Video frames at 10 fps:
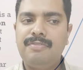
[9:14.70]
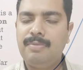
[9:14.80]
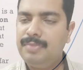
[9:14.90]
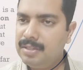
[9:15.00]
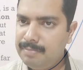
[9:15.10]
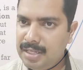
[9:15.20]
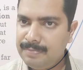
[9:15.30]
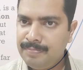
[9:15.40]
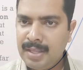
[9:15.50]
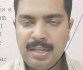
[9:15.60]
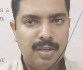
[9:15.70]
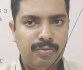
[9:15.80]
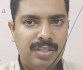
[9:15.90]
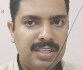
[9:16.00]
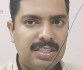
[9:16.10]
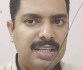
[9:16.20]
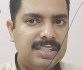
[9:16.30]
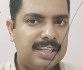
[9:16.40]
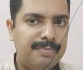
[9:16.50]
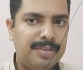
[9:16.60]
from the mean. Now, this
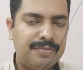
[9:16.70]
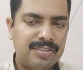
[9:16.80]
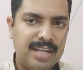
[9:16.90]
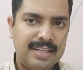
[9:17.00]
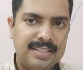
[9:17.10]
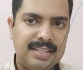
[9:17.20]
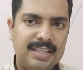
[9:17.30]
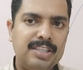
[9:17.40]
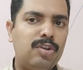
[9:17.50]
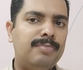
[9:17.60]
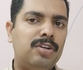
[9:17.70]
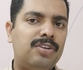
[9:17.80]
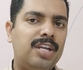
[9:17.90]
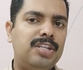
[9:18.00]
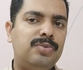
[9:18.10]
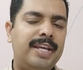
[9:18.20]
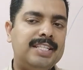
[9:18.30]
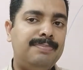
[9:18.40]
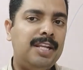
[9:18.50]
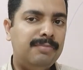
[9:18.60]
is a little bit of statistical, so I'm not trying to
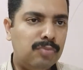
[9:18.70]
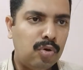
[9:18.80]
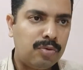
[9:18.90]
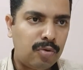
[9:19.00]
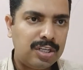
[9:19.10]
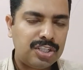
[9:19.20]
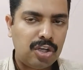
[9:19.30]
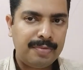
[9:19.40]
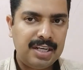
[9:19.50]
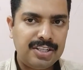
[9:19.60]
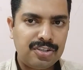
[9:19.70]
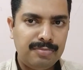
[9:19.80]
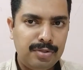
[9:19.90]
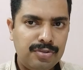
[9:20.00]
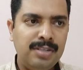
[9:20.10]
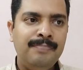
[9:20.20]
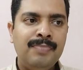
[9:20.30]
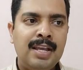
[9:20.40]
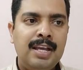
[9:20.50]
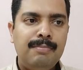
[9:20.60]
explain more what is nominal distribution.
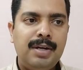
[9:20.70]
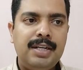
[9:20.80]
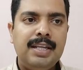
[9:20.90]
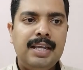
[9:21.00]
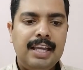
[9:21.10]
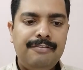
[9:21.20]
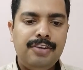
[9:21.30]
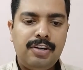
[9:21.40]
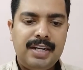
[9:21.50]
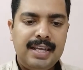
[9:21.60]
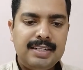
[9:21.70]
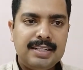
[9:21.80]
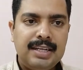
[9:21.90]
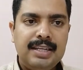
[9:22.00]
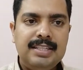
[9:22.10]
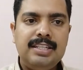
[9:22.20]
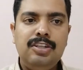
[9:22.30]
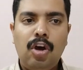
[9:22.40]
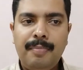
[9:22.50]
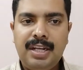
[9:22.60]
But if your data is
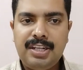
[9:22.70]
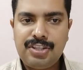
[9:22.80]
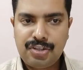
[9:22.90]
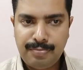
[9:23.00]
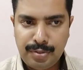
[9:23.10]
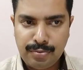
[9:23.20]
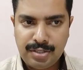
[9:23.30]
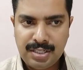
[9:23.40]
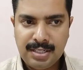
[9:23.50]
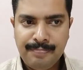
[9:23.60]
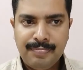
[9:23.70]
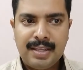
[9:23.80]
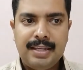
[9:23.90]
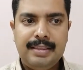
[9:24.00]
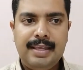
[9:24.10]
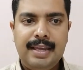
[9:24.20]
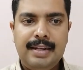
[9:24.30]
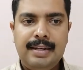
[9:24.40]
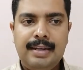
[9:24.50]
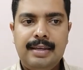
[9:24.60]
normally distributed,
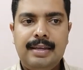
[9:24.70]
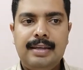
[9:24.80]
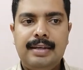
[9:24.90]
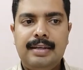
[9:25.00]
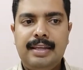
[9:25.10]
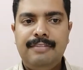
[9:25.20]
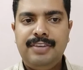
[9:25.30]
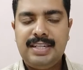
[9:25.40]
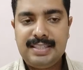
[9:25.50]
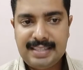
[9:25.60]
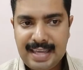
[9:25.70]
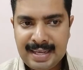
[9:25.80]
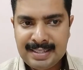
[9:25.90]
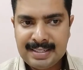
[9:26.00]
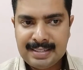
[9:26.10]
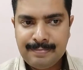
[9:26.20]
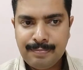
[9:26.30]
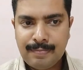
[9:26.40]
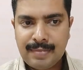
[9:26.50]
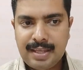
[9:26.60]
then if it is yes,
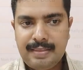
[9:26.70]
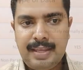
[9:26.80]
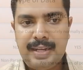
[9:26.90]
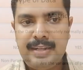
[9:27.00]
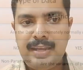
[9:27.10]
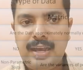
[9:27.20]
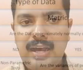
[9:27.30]
then